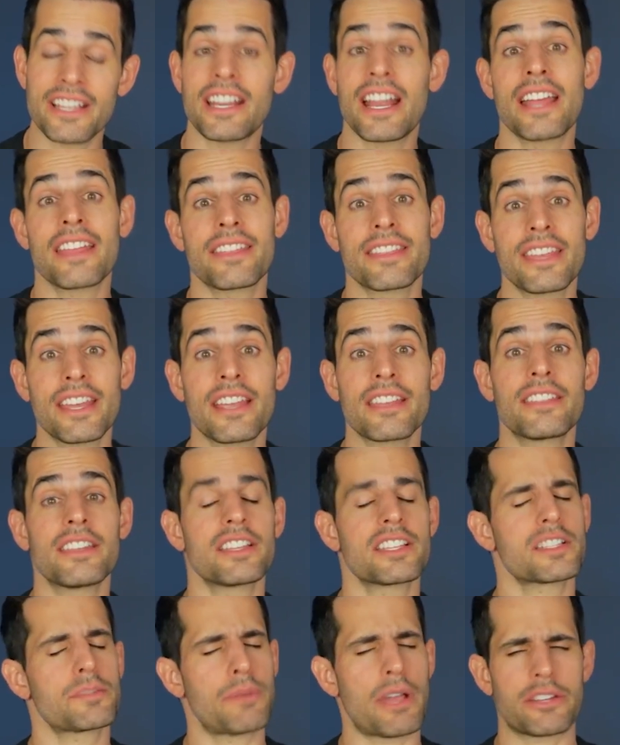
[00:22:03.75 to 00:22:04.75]
And I think that
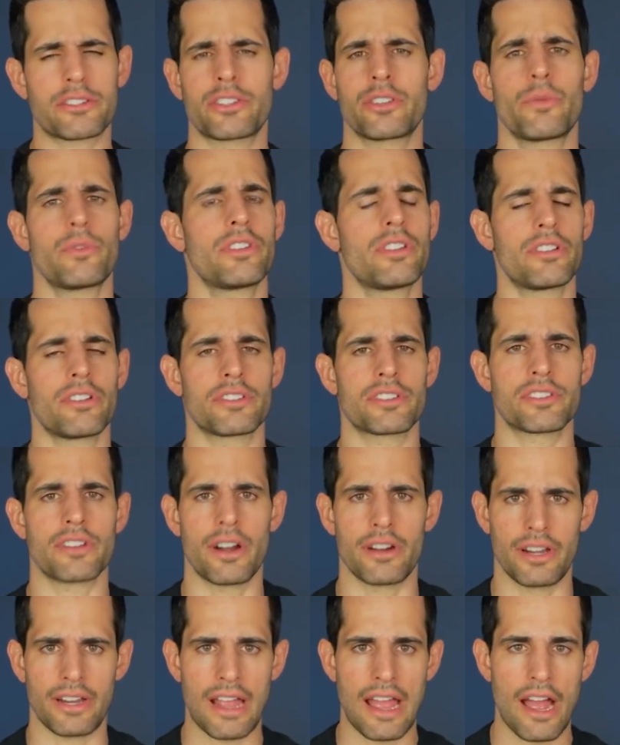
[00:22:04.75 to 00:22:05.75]
especially when you're
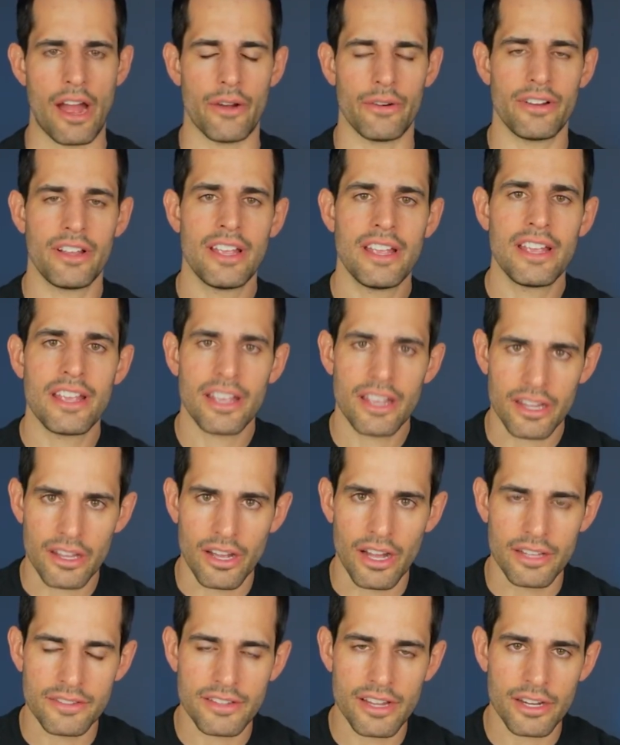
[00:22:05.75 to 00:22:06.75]
starting out in
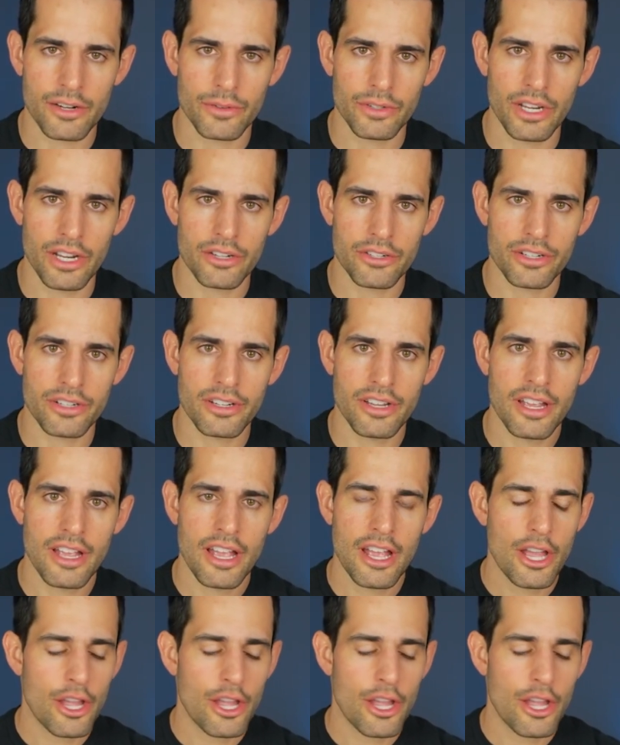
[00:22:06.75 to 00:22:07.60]
content creation,